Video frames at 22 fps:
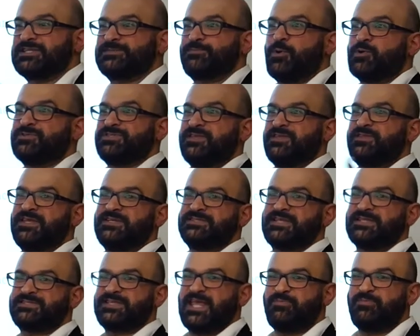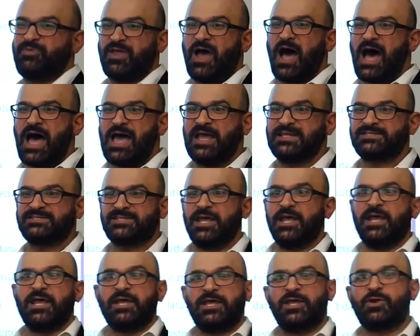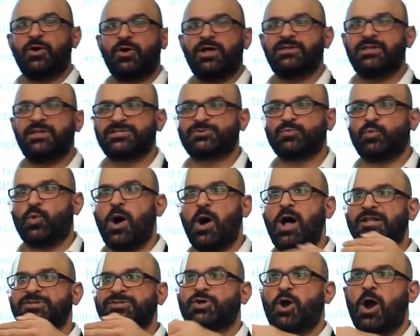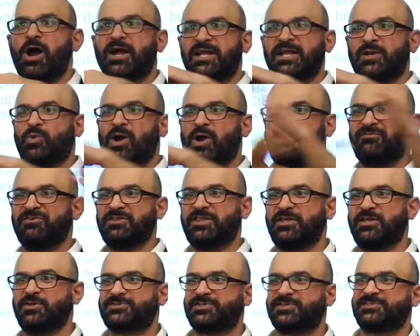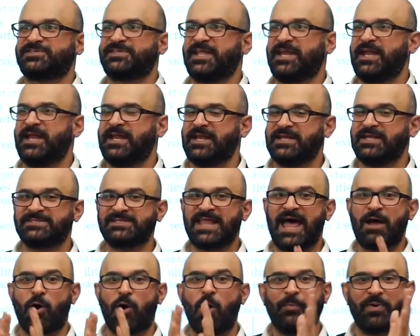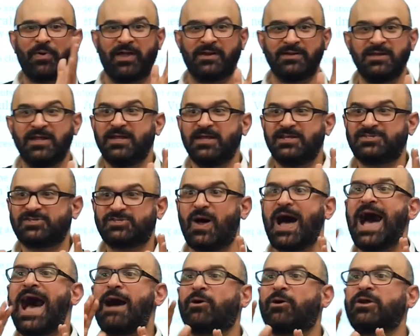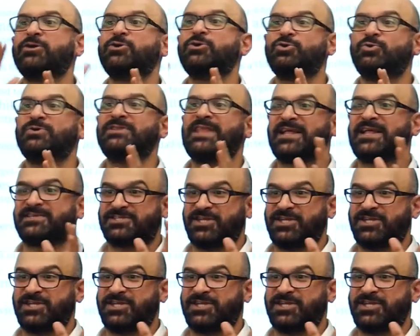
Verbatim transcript: exposing things as apis you know in this walled garden where everything used to sit in is now open so how are you doing that